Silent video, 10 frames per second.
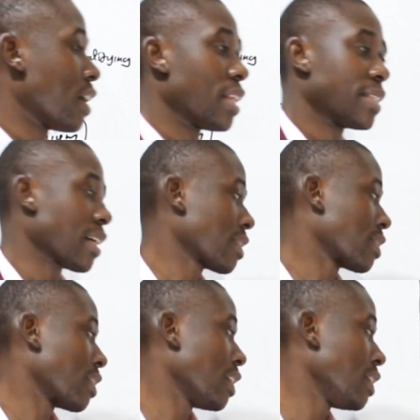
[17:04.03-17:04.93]
the tax
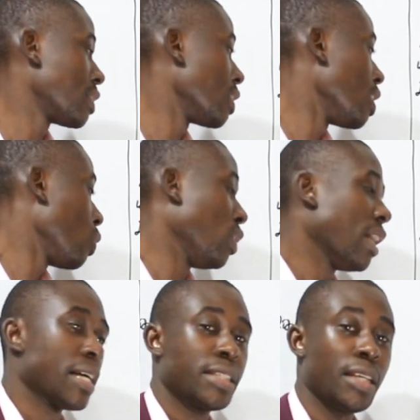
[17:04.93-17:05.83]
credit will
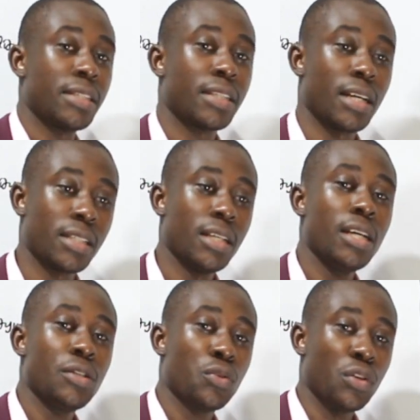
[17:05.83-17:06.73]
assist us
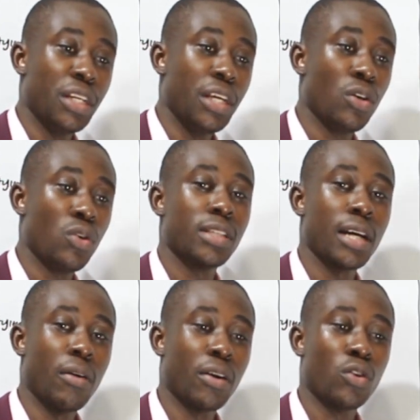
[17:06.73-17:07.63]
to reduce
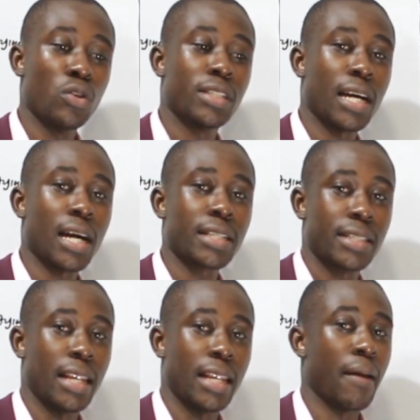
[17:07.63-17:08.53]
our gross tax
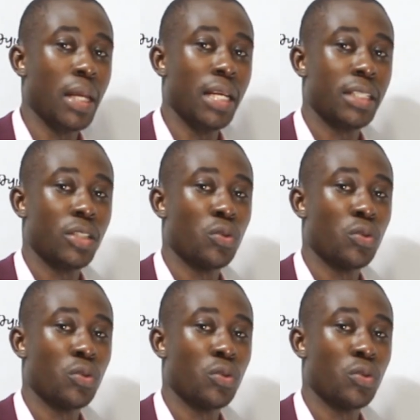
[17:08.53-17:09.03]
liability,